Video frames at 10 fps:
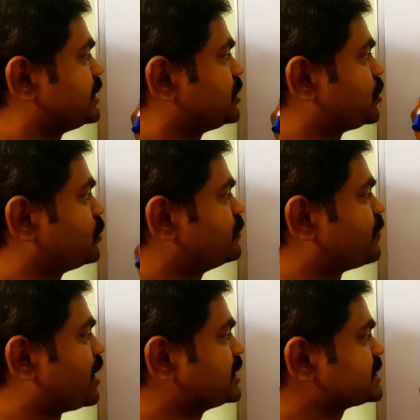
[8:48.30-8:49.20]
true,
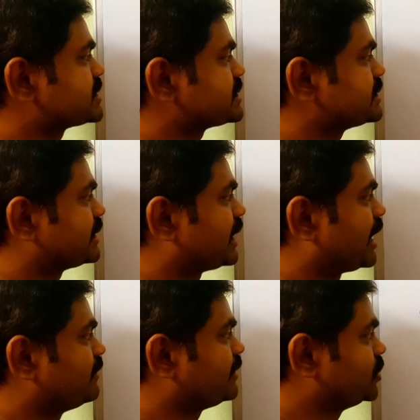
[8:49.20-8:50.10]
false
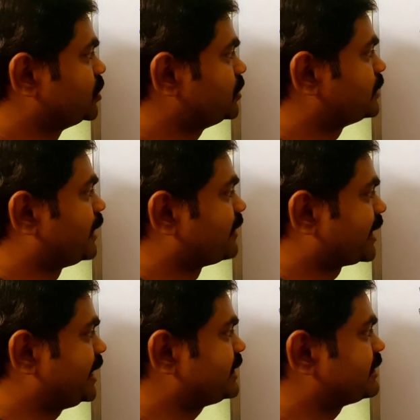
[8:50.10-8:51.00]
I will
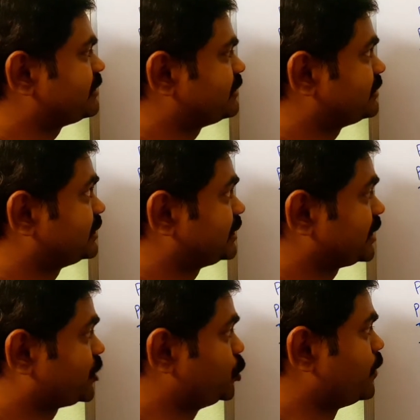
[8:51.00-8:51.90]
write
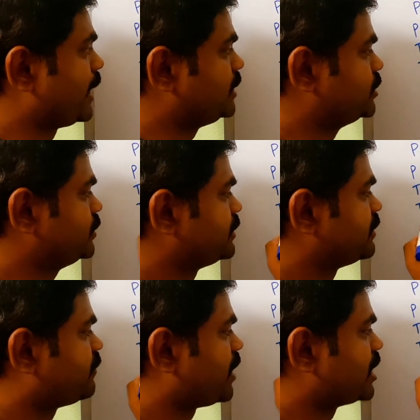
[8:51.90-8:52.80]
Q
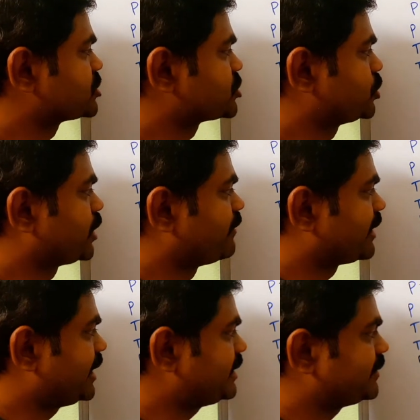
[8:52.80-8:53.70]
value. False, true I will
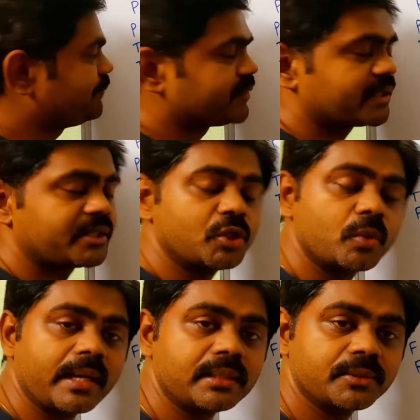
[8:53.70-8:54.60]
write Q
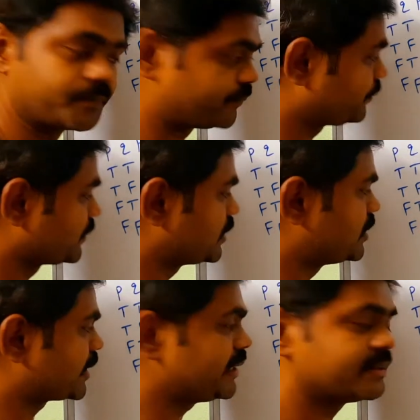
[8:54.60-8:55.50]
value.
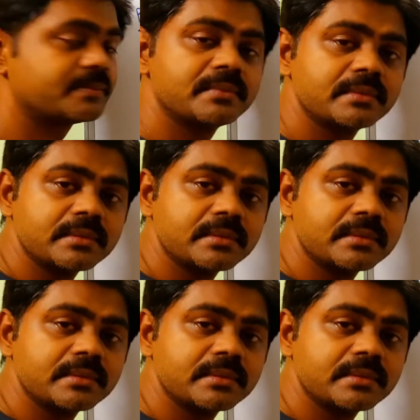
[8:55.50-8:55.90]
Okay.